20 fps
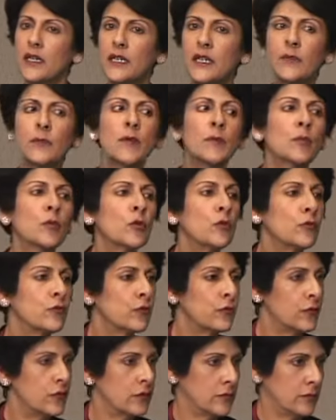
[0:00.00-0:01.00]
Give me proof.
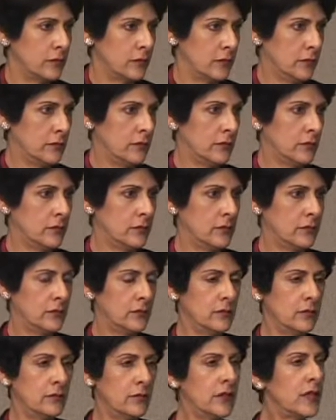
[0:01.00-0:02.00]

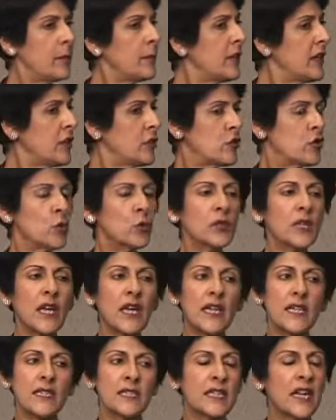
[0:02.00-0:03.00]
Give me two
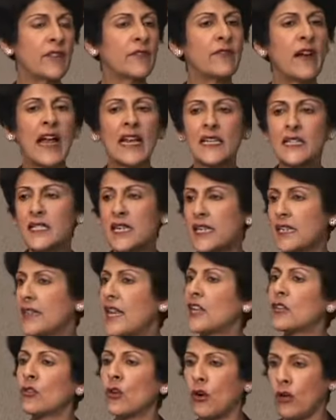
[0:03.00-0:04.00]
things that validate
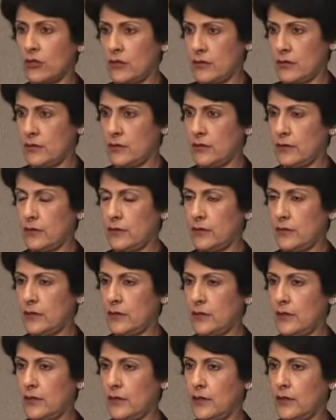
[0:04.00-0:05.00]
that thought.
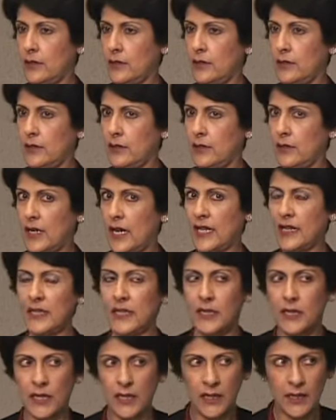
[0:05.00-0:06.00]
And they
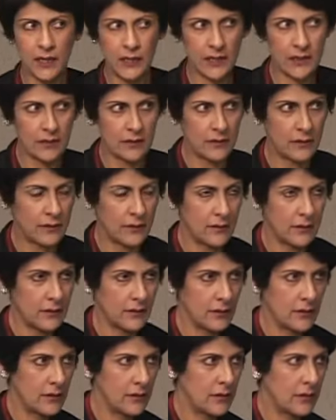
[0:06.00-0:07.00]
think,
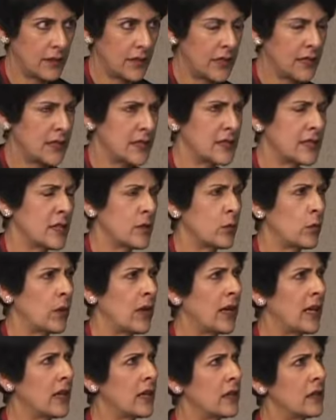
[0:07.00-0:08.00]
and they say,
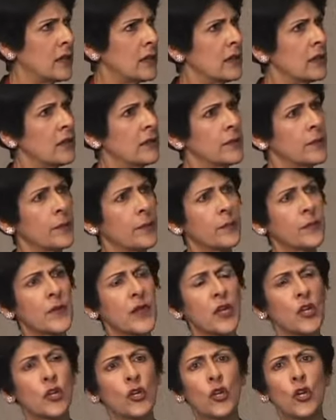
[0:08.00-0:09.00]
well,
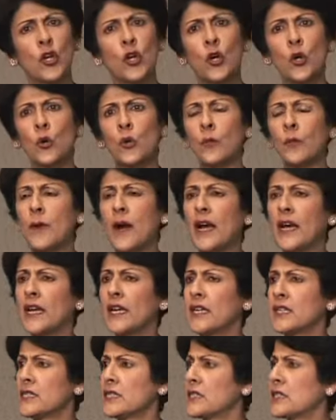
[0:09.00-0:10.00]
you know,
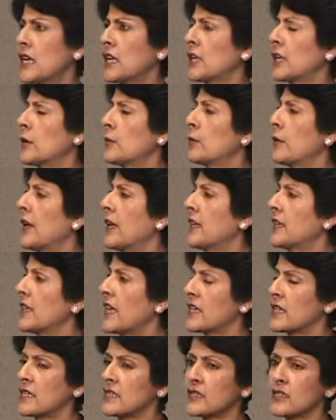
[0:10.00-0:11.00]
my son complained
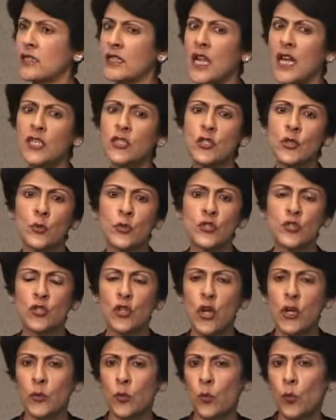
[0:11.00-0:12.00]
that his lunch was
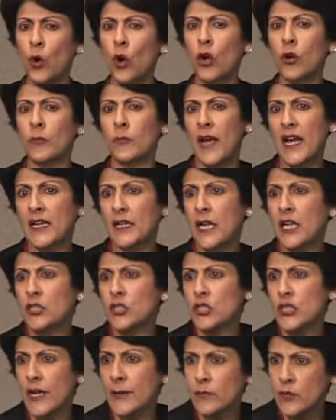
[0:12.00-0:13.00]
not warm at
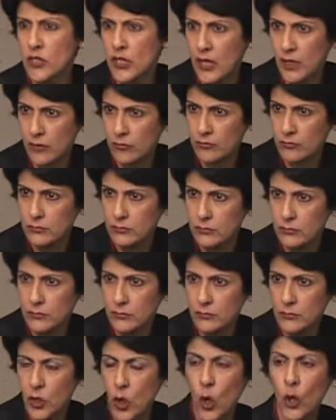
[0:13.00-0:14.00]
lunchtime today,
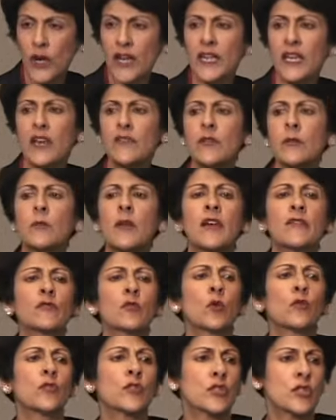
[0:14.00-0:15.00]
or I gave him
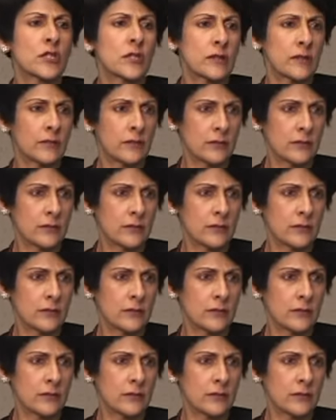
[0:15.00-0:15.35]
leftovers.